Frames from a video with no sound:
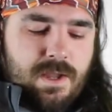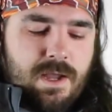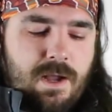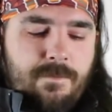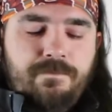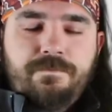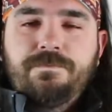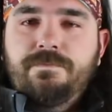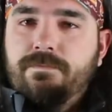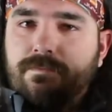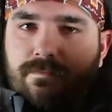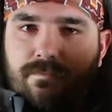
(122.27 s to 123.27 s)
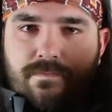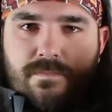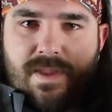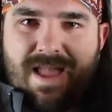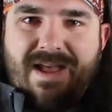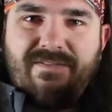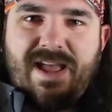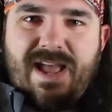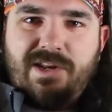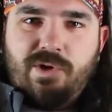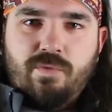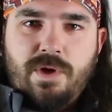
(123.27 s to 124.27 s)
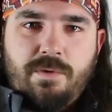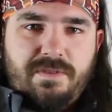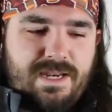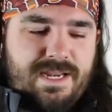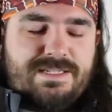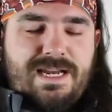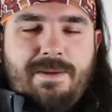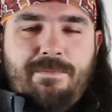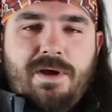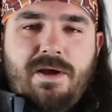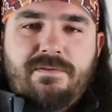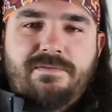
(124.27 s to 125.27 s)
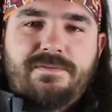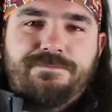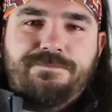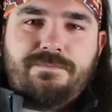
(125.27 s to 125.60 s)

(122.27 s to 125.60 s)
Haven't had to run with any type of